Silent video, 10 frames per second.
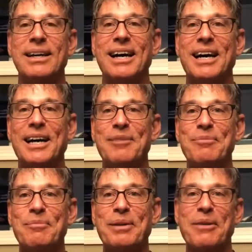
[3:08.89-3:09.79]

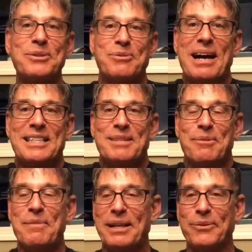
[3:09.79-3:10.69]
But I was razzing him
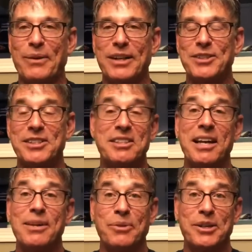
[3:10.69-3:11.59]
about the watch, and I said,
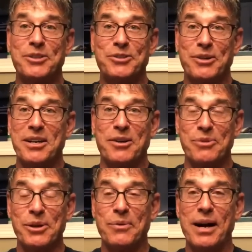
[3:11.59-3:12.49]
hey, want to try on a
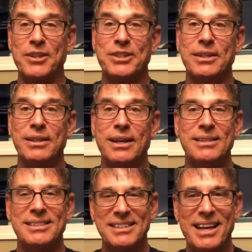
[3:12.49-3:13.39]
real watch? And he
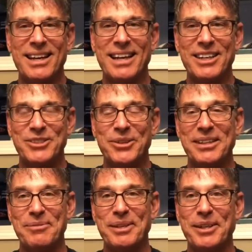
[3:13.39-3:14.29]
said, yeah, sure.
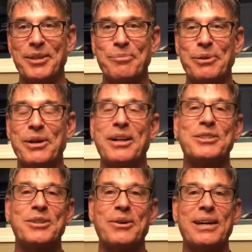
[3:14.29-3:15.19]
Let me, put it on.
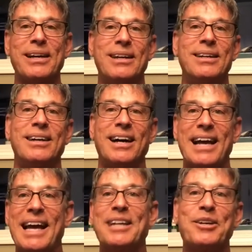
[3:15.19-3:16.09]
So I
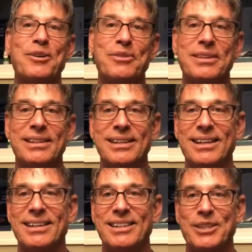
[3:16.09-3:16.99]
handed over
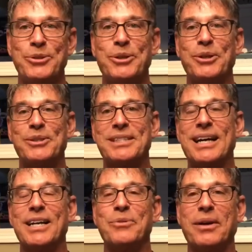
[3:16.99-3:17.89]
the two-tone
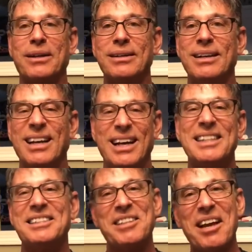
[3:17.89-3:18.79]
Sky Dweller, and
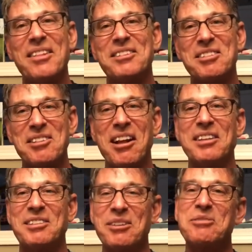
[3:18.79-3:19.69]
he said, yeah, this is
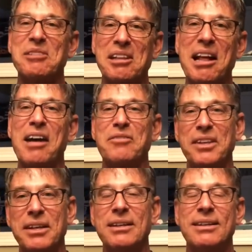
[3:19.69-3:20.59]
nice. He goes, a little
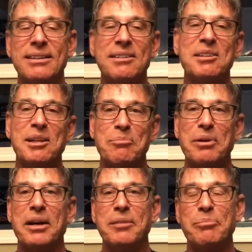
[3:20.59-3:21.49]
heavy, a little
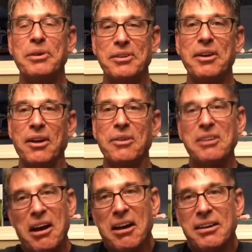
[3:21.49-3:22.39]
big, but
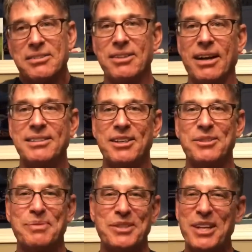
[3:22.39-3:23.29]
yeah, it's nice. He
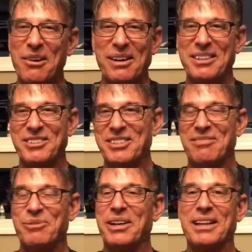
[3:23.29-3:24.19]
goes, but I
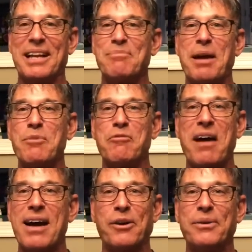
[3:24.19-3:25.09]
just really like my
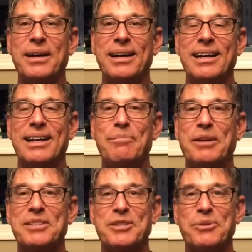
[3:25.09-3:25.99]
Movado
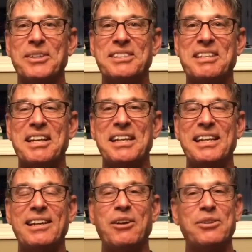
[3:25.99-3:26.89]
because it's really skinny.
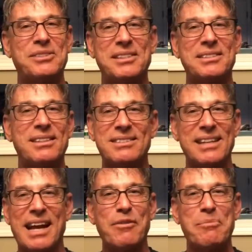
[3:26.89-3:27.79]
He goes, this doesn't
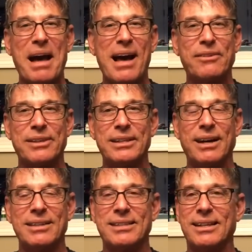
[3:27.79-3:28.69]
have a battery,
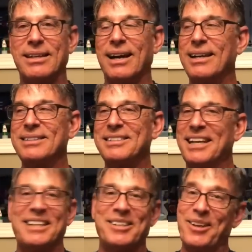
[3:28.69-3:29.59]
does it? I
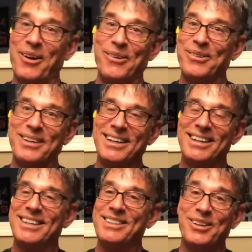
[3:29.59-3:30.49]
said, no,
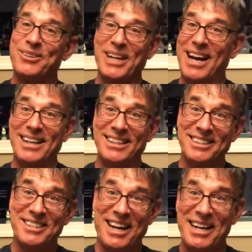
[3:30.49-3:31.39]
John, it
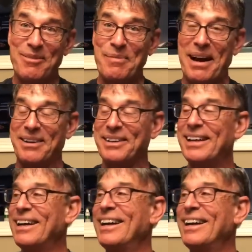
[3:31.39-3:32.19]
does not have a battery.